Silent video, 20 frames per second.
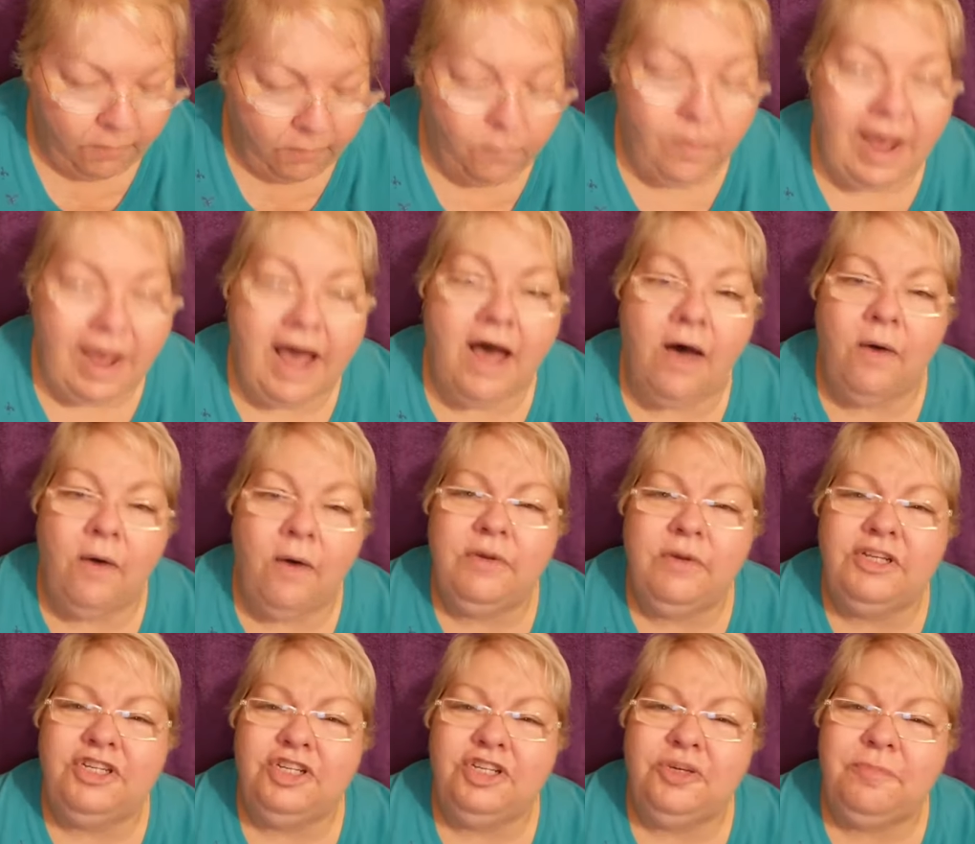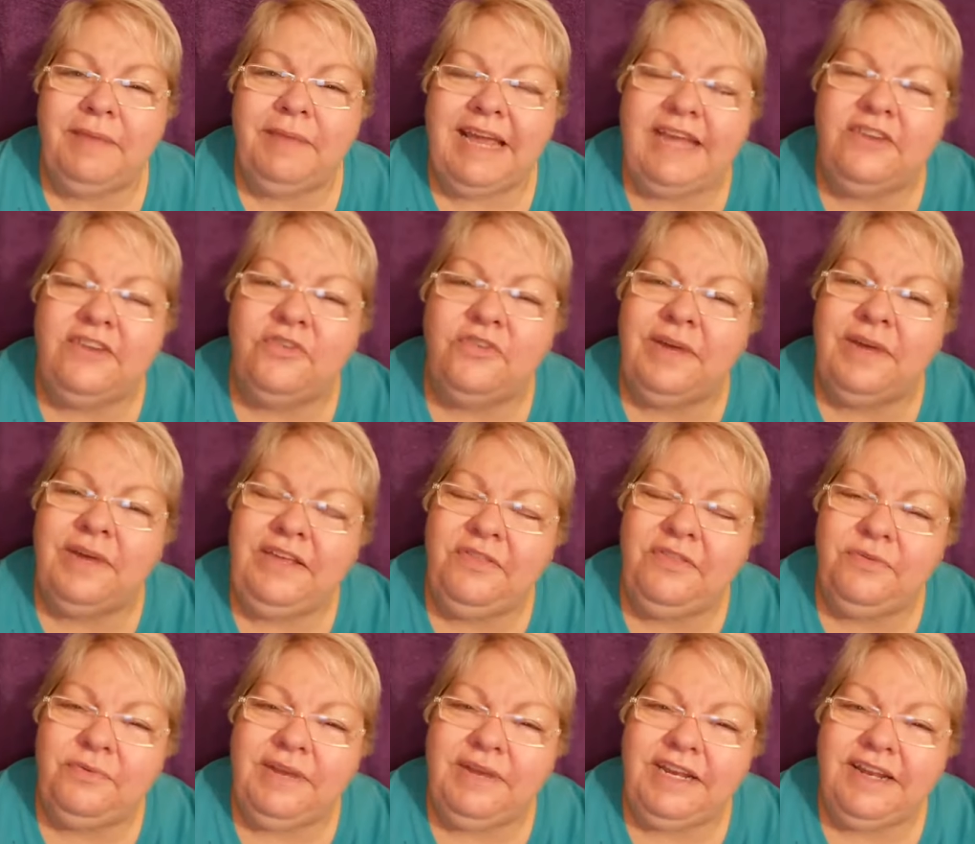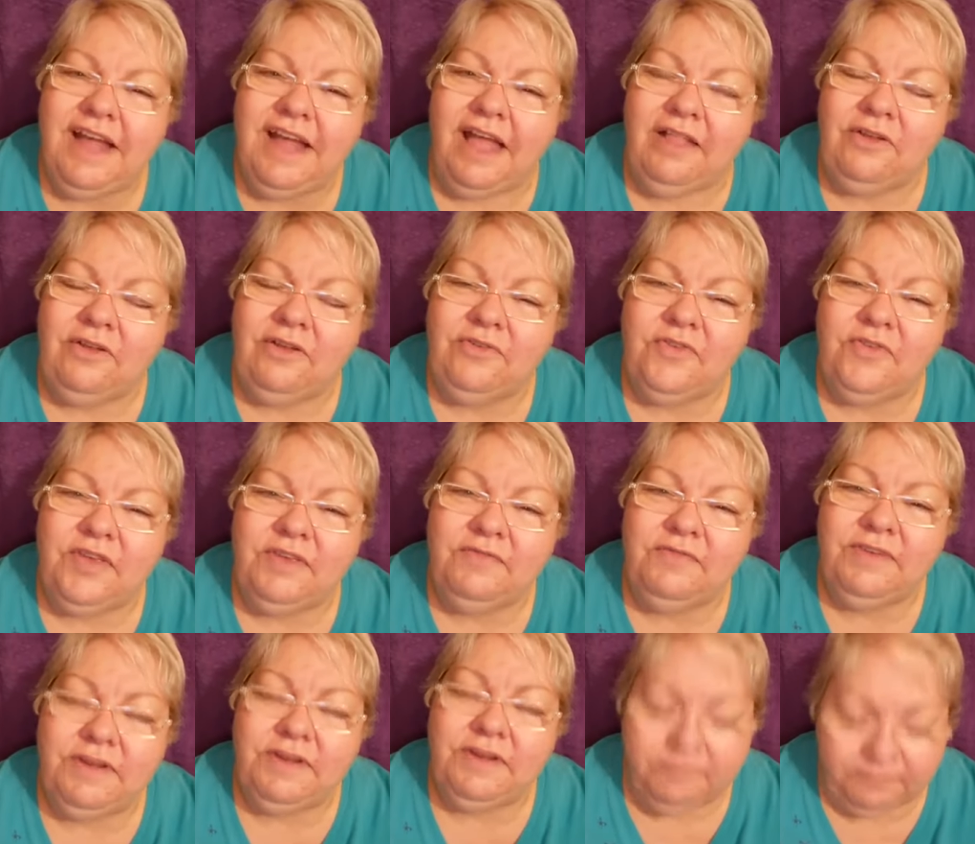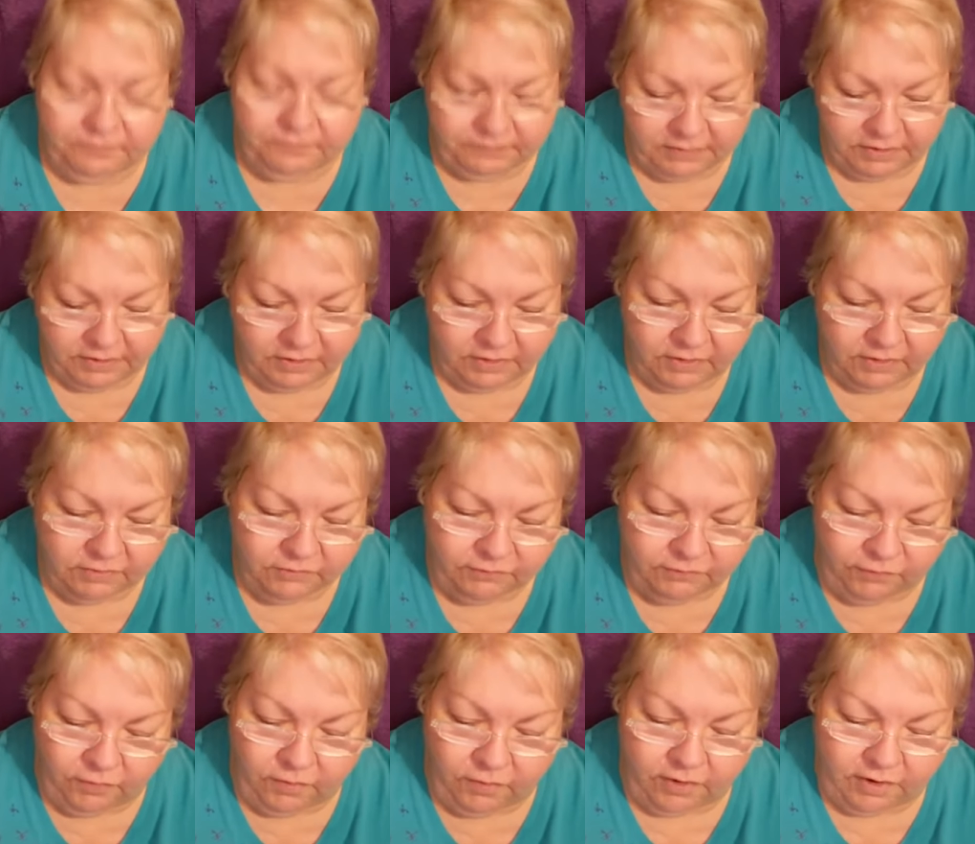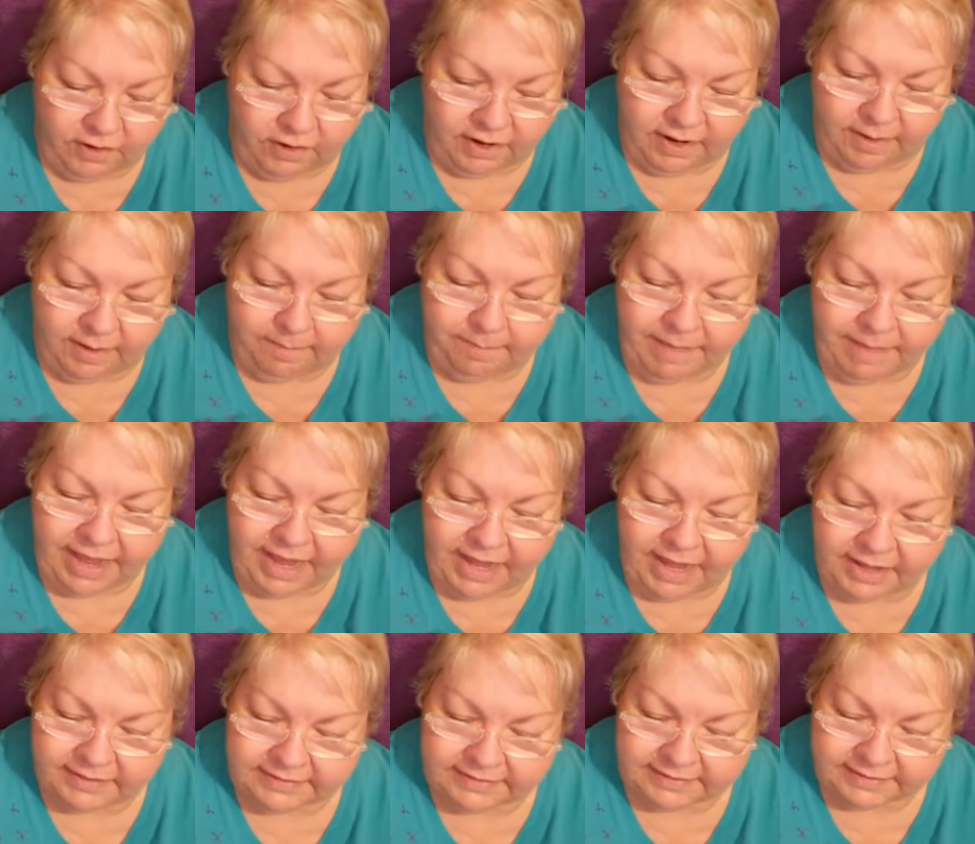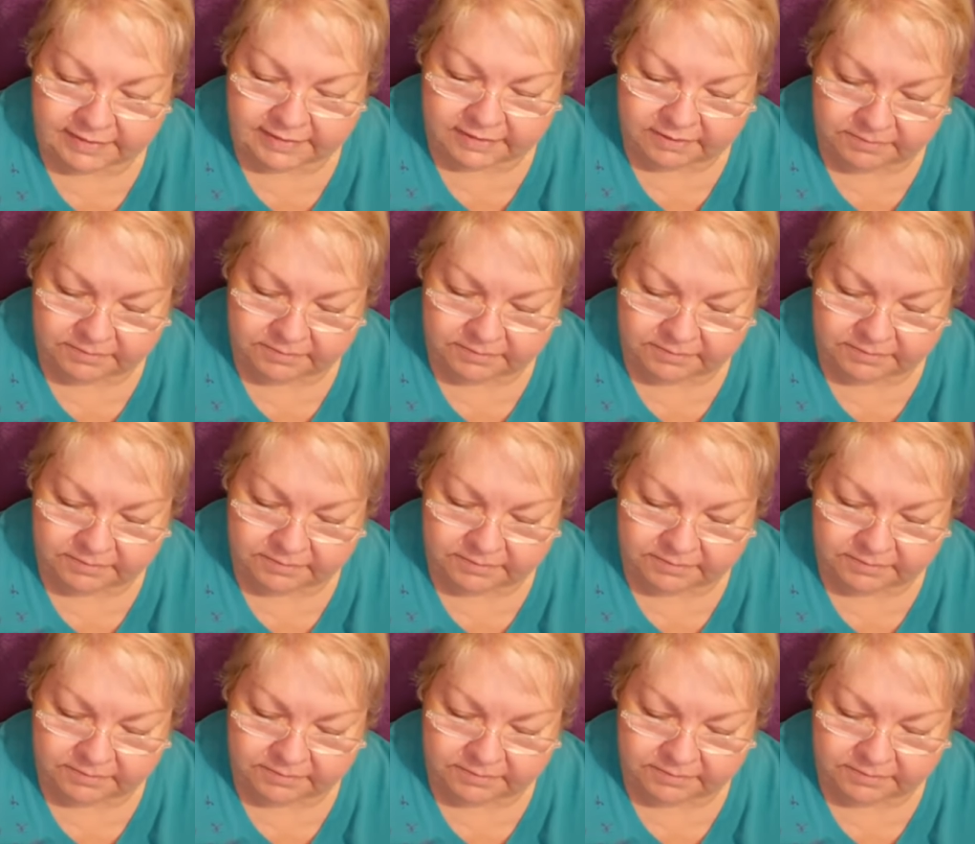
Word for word: Wow, would you pay $23 even for a mask?